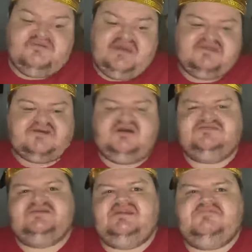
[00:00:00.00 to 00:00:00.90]
go out in the
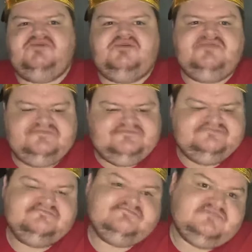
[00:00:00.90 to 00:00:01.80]
garden anymore.
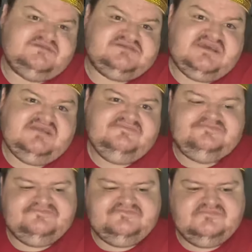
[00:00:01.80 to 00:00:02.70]
See?
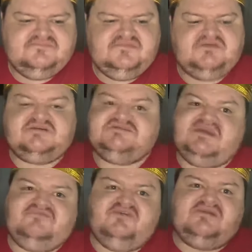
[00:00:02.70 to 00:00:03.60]
Because
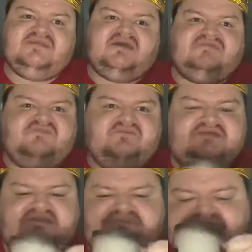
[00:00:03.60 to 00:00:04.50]
they ruined that. They
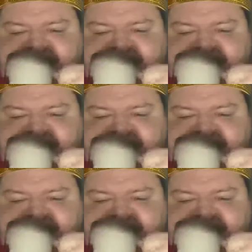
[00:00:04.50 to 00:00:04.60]
ruined it.